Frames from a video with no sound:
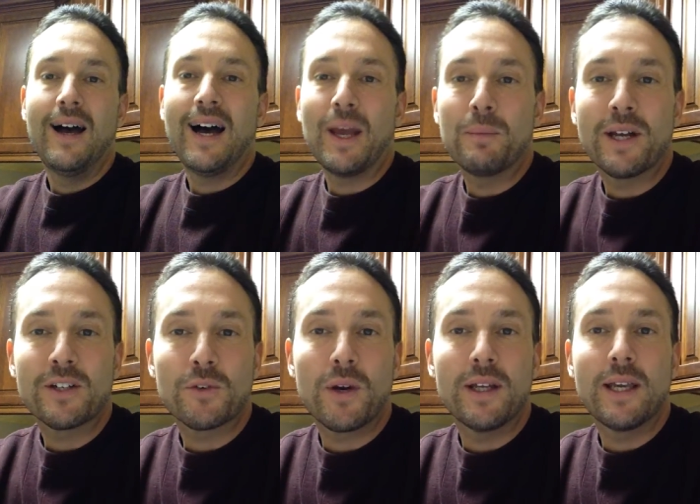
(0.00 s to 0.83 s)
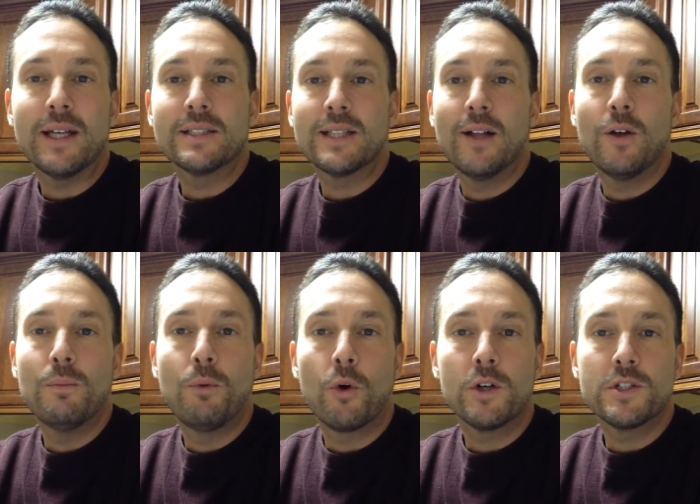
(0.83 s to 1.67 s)
I am Dr. Greg Castello,
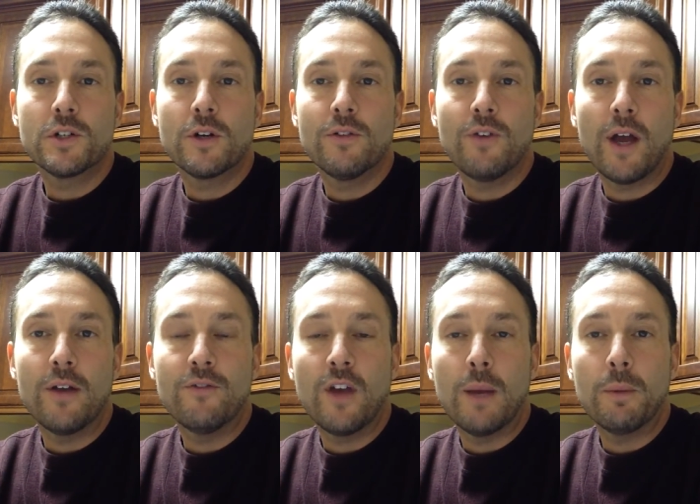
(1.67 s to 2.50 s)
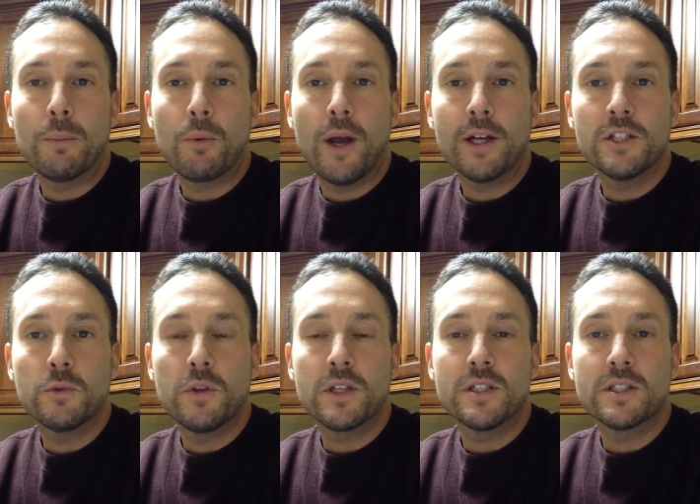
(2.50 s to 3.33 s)
board certified family practice
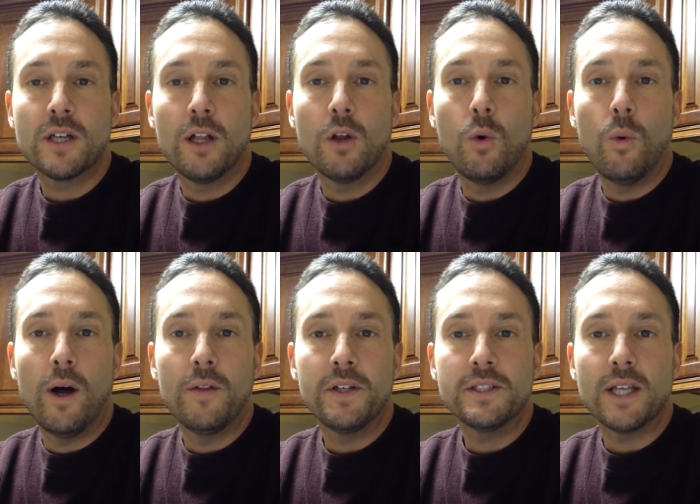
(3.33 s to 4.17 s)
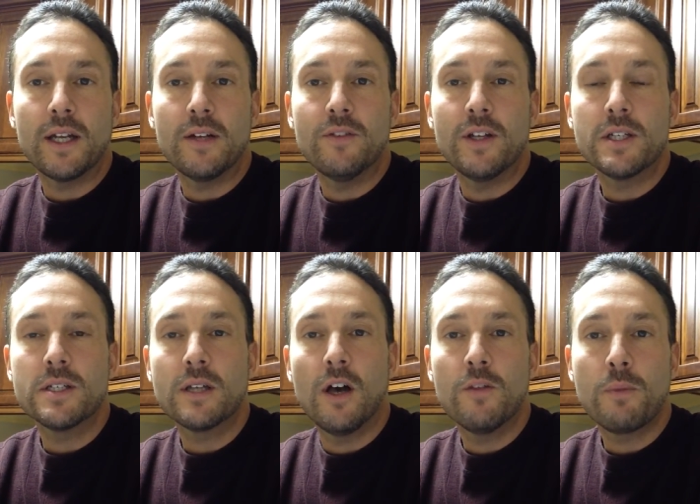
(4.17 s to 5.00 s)
with Castello Wellness and
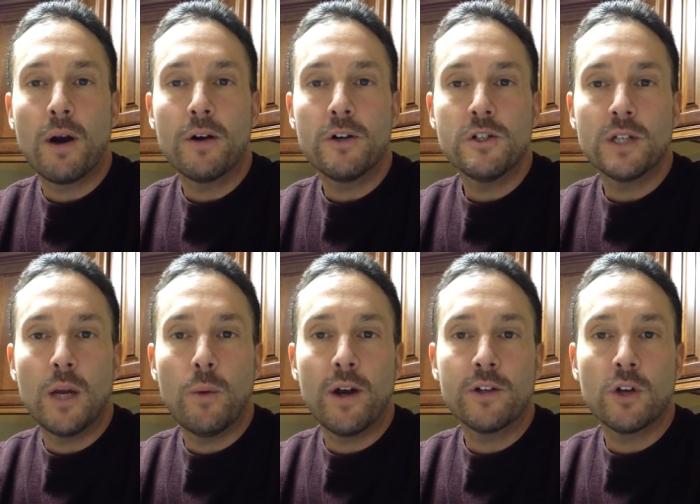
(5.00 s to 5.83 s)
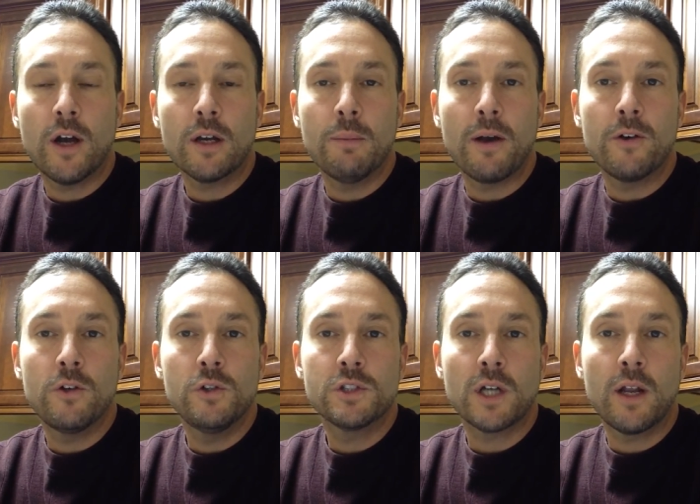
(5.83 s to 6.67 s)
Adventist Health Partners, and I want to talk about a new
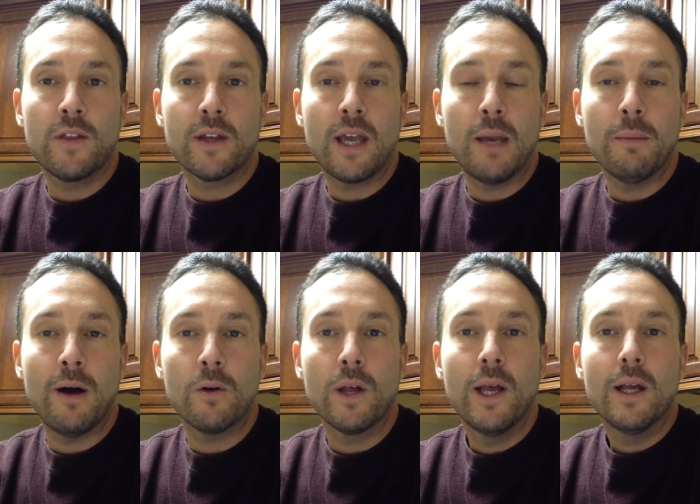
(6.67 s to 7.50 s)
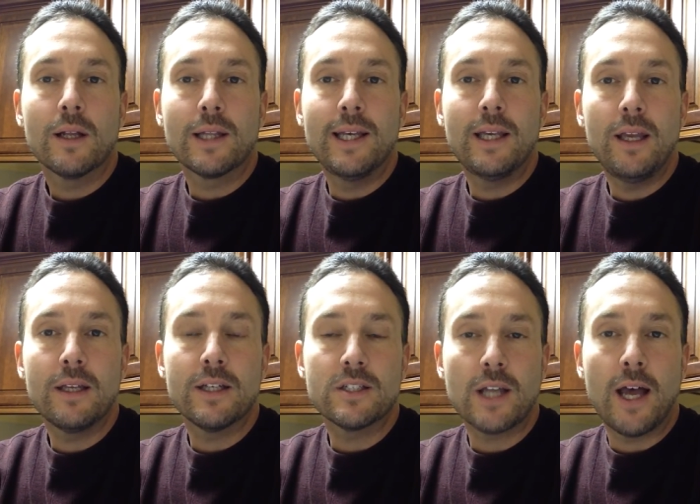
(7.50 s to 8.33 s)
study that came out linking
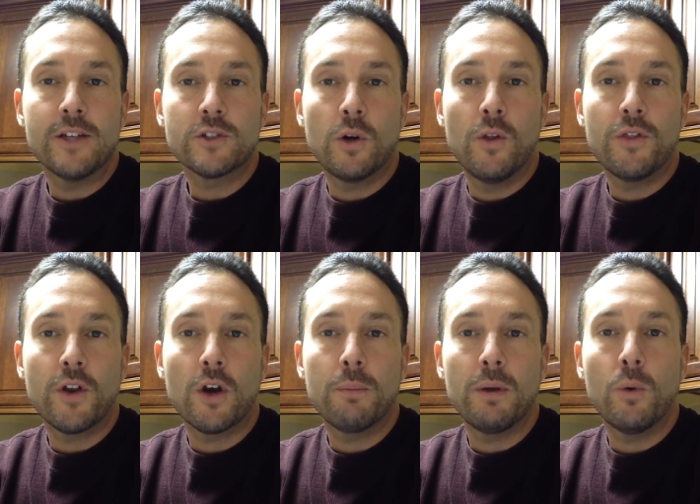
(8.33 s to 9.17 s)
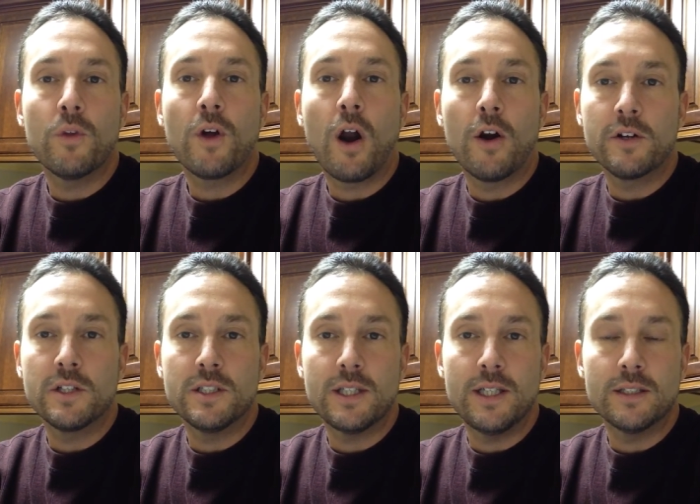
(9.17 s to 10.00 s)
testosterone therapy with heart
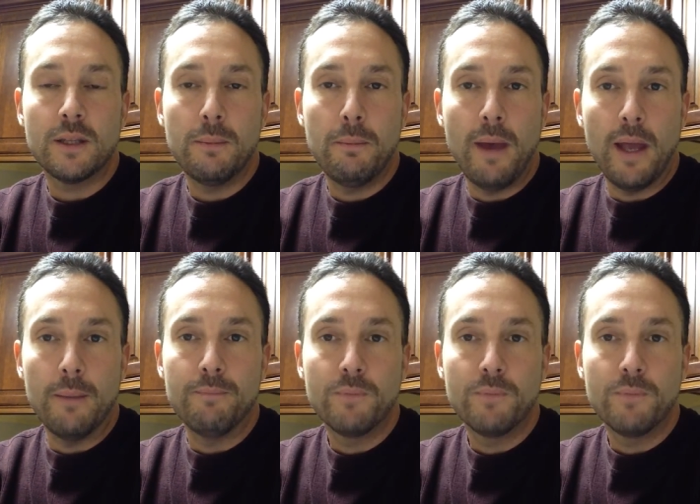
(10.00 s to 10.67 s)
disease in men.